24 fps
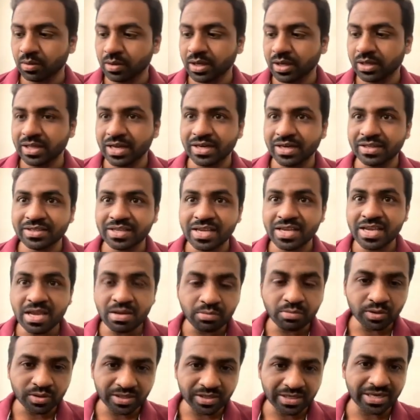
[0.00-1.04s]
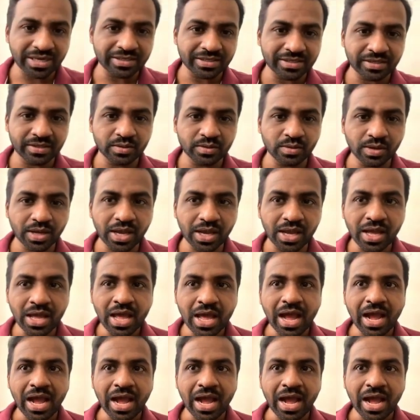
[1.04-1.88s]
Okay, that is the hemostasis. Okay,